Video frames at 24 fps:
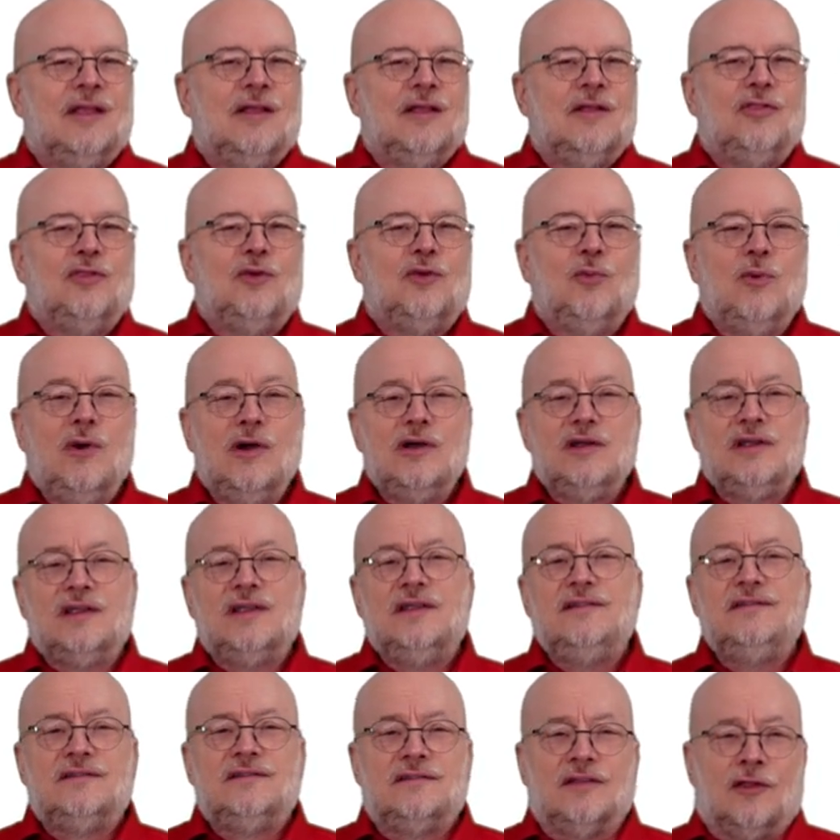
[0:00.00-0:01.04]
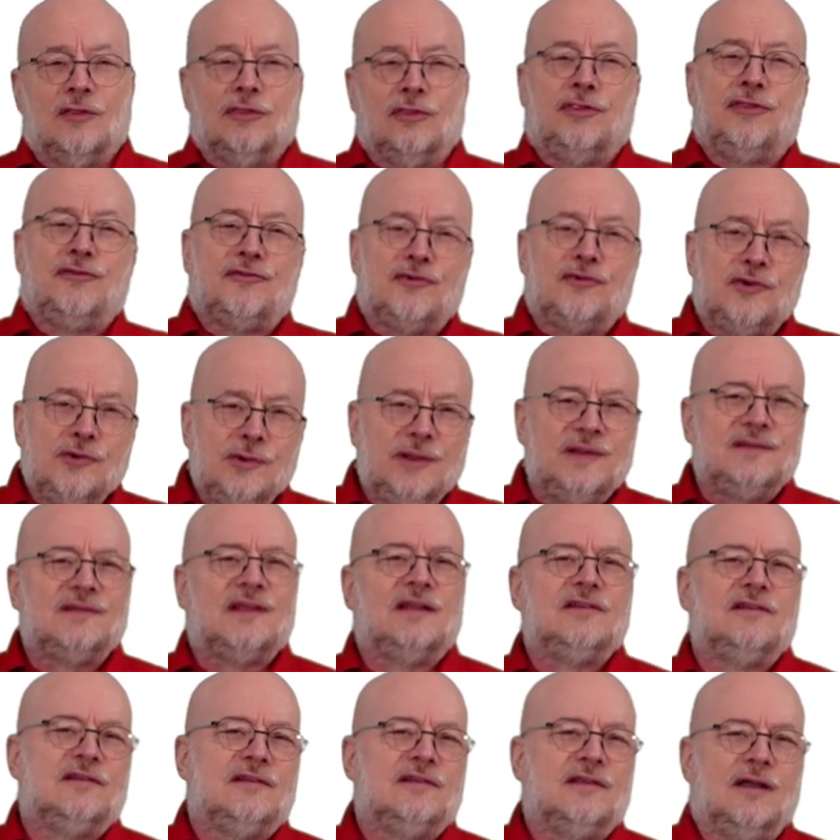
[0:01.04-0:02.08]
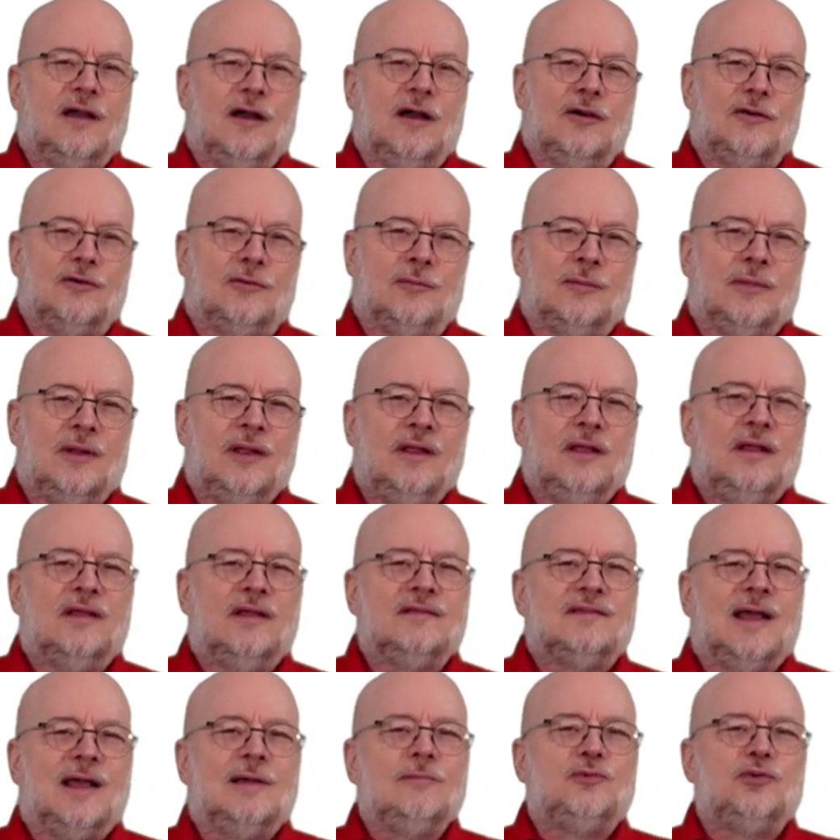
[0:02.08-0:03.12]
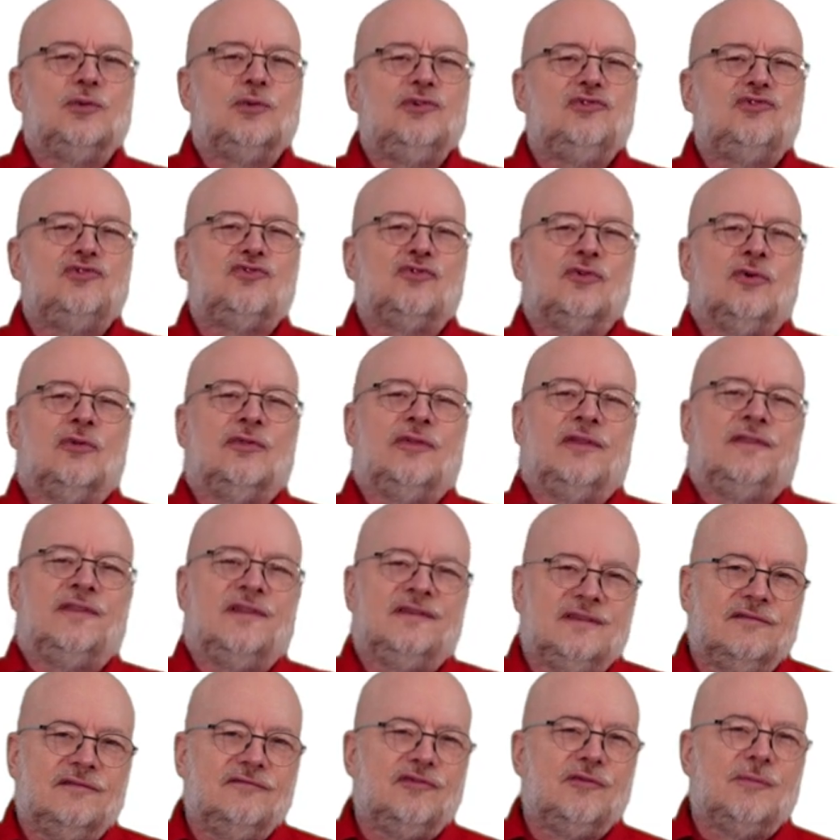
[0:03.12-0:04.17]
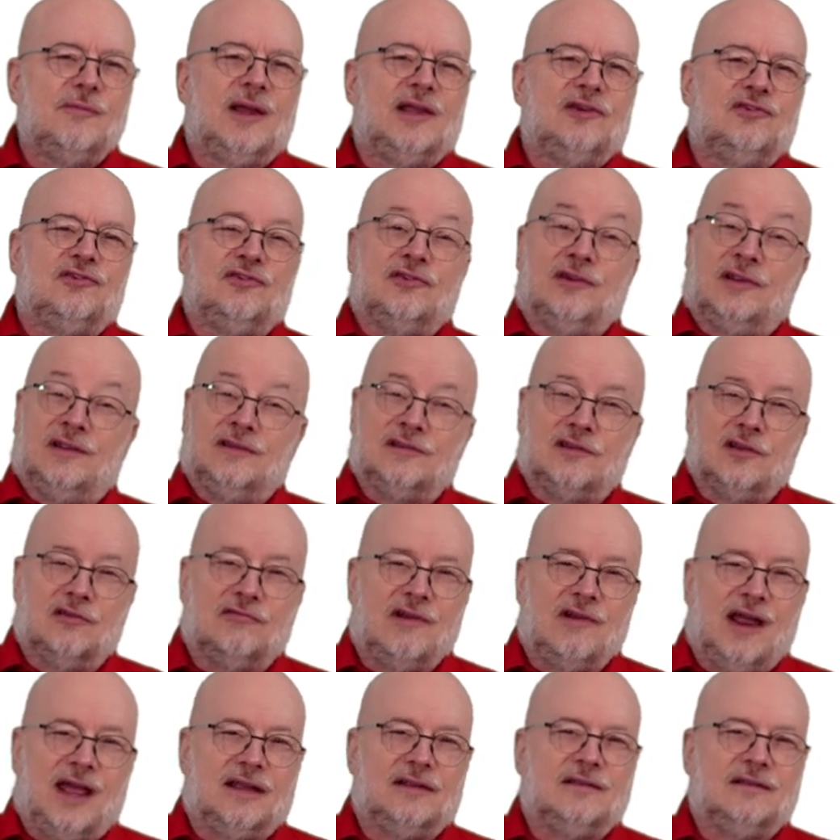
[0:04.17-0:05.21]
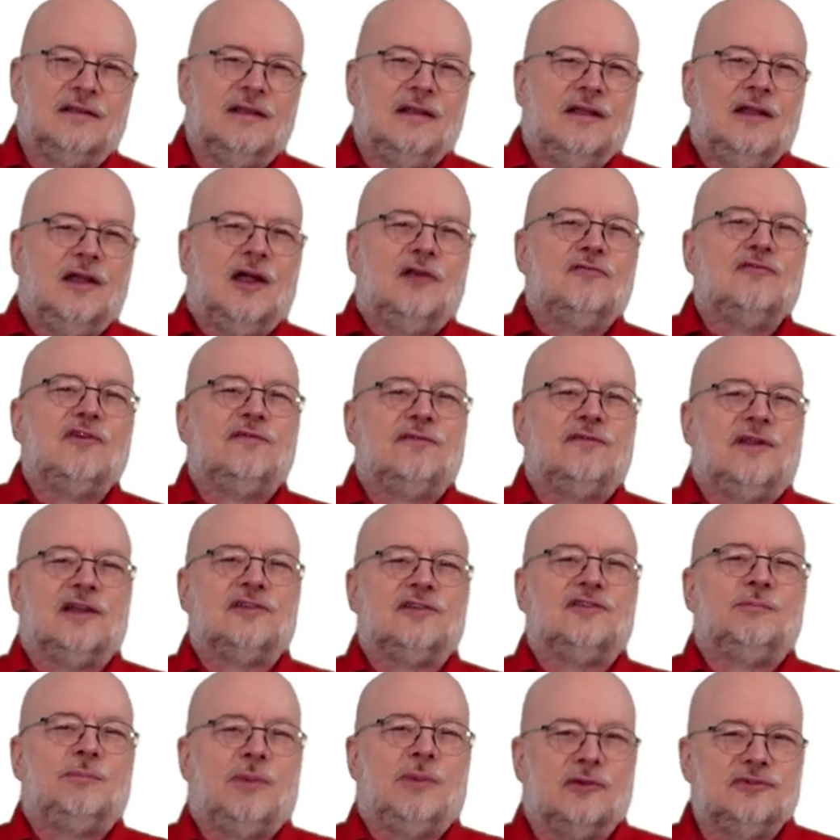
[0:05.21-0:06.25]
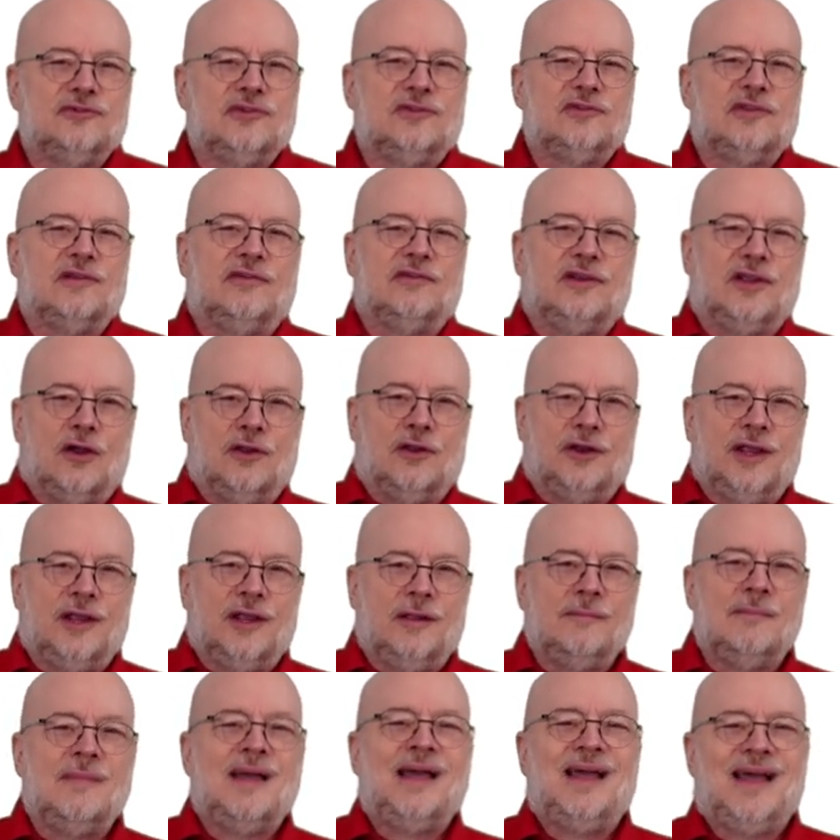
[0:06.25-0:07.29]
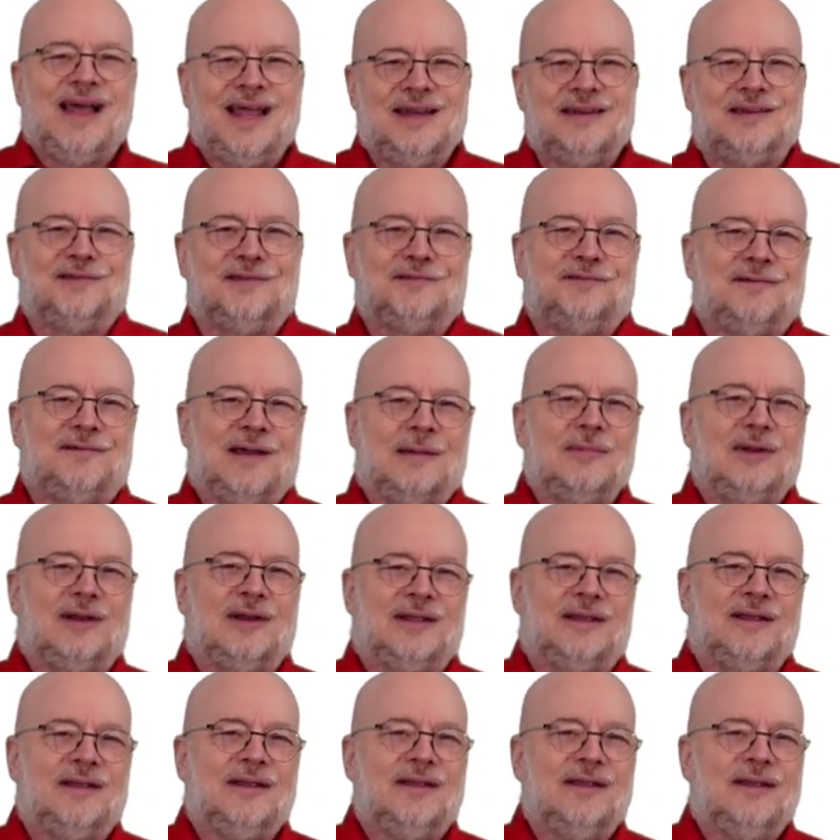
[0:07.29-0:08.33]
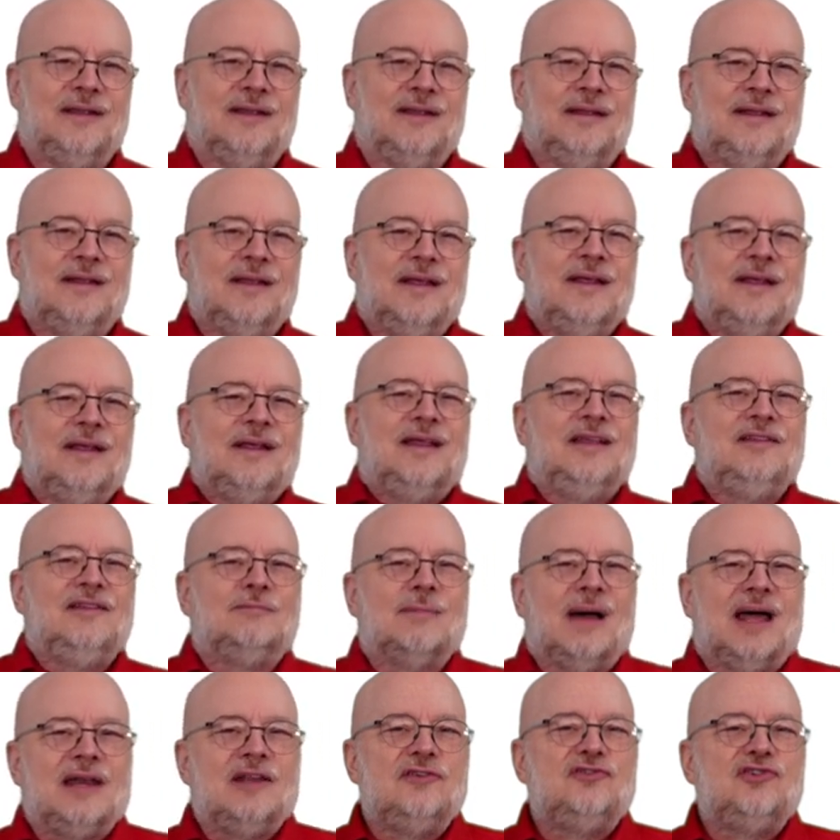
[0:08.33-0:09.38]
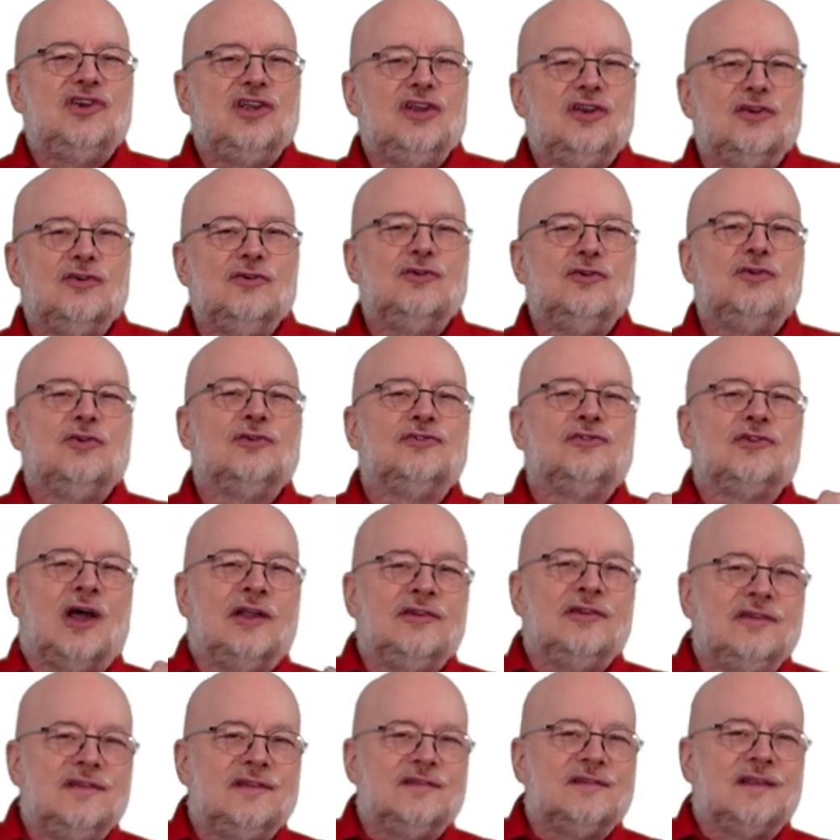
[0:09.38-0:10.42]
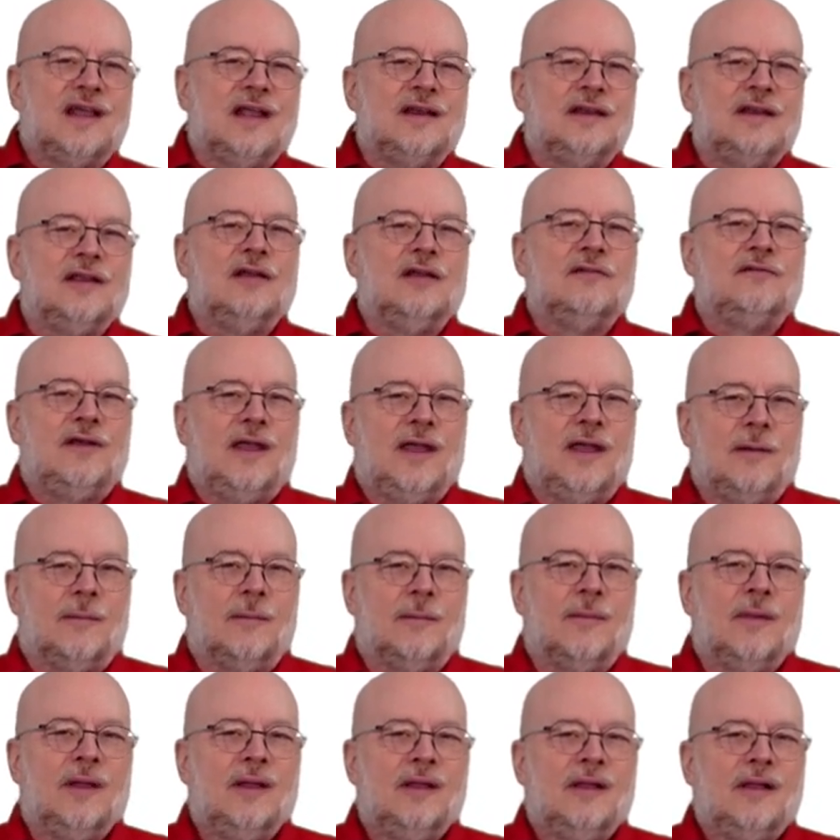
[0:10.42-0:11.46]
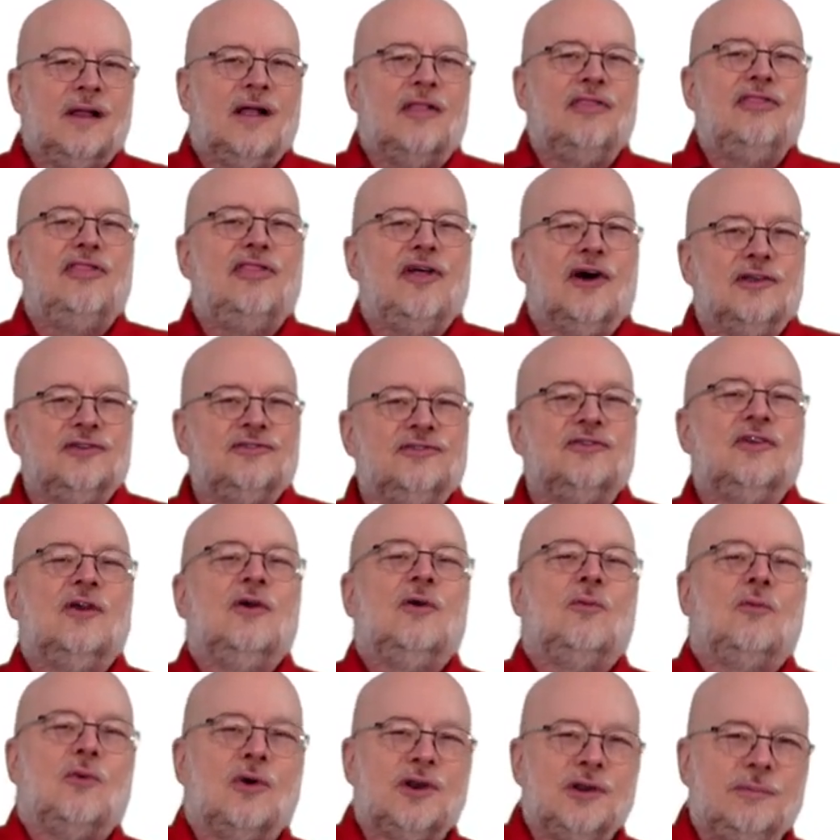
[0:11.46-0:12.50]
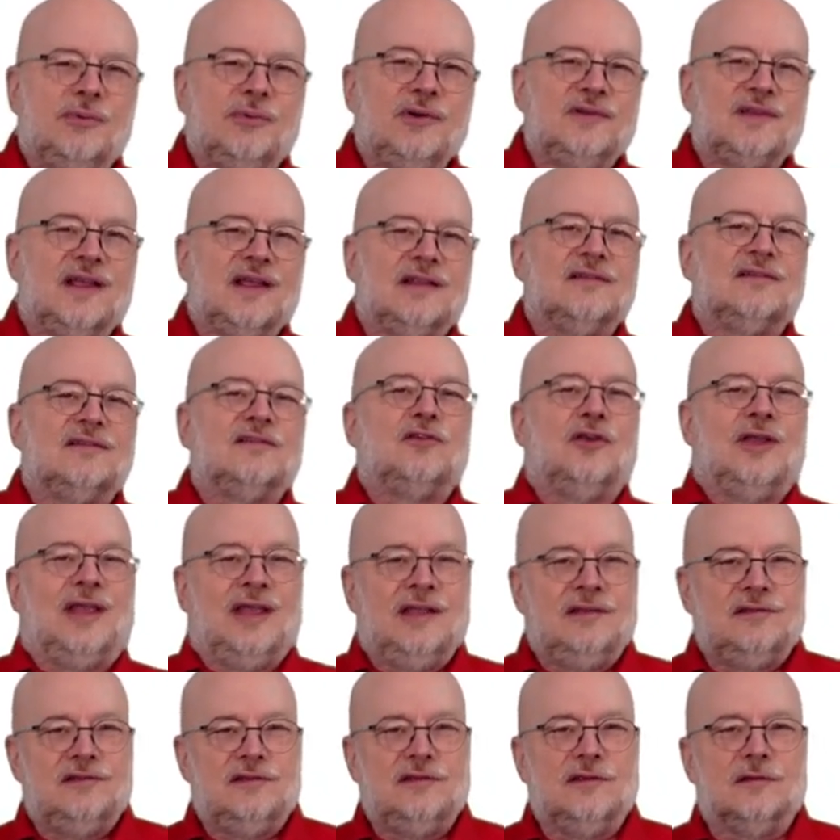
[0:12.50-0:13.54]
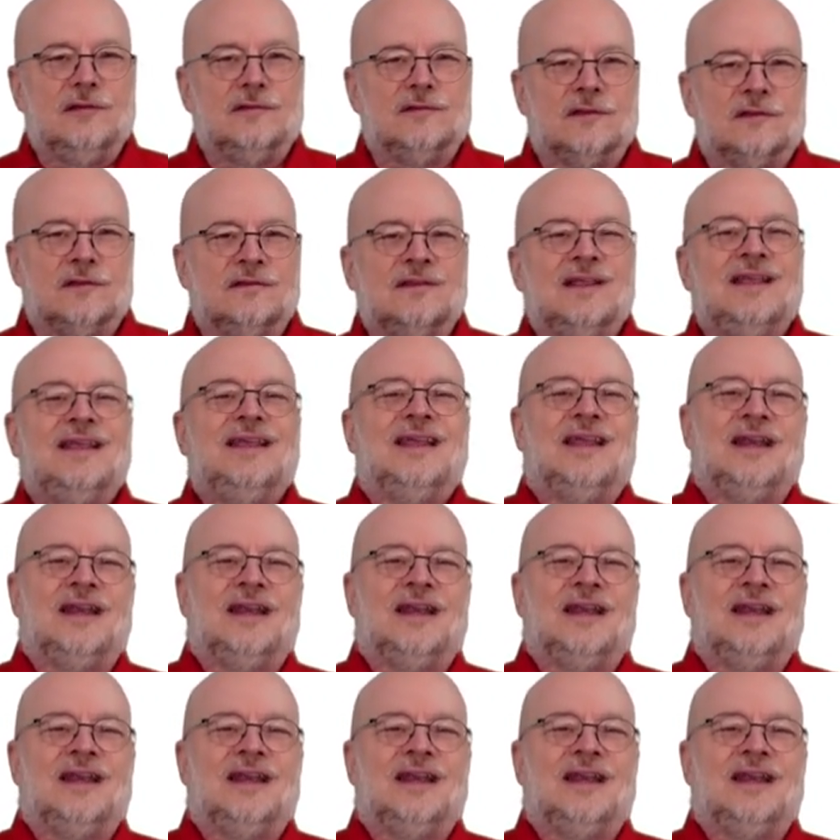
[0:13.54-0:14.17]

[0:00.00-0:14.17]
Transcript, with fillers: The work he's done through his entity home has helped to ensure that this information is correct and reflects positively on him and his family. He's managing Google's understanding of him and thus what it presents to its users in